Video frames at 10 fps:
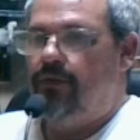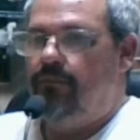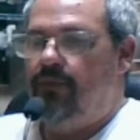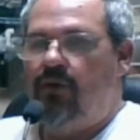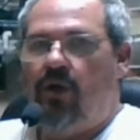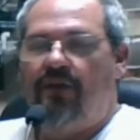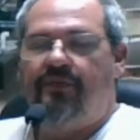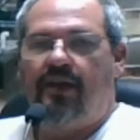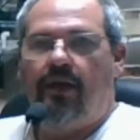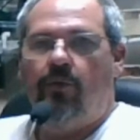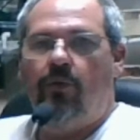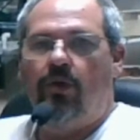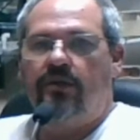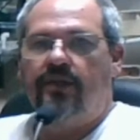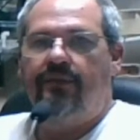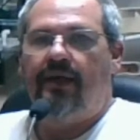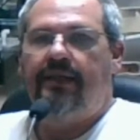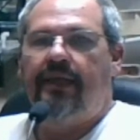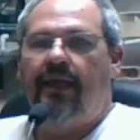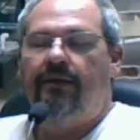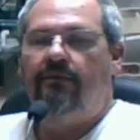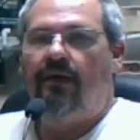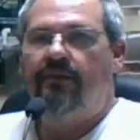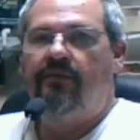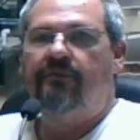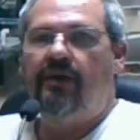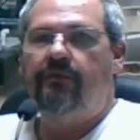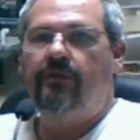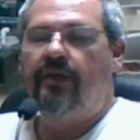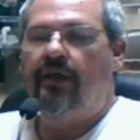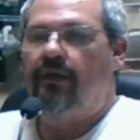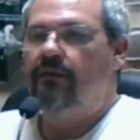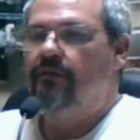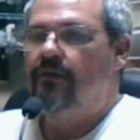my wife and I, we worked on that day, on that fateful day.